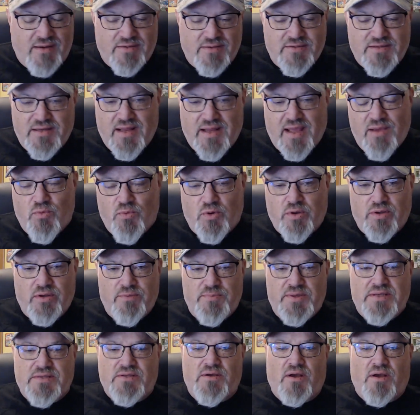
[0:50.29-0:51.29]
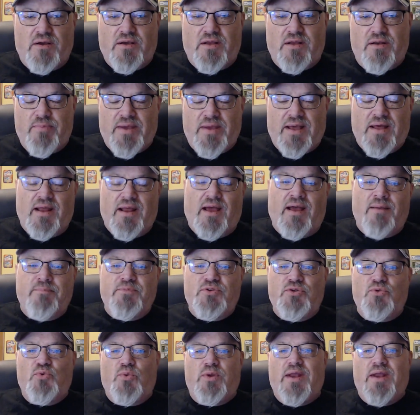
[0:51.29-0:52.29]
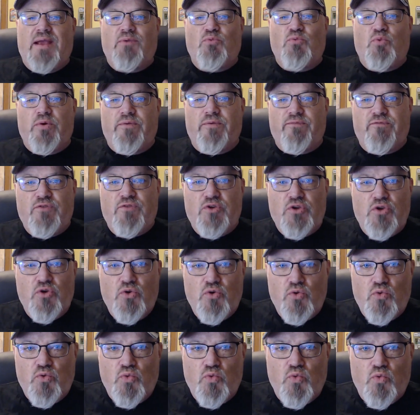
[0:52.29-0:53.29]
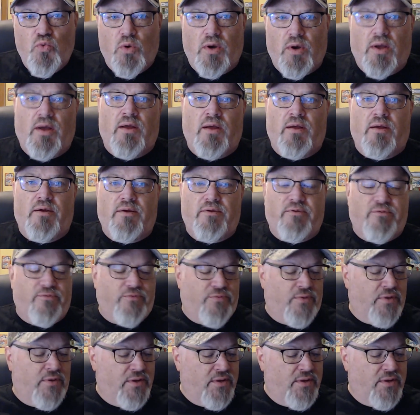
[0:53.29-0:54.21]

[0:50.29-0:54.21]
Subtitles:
Today we're going to be talking about, I'm doing a review of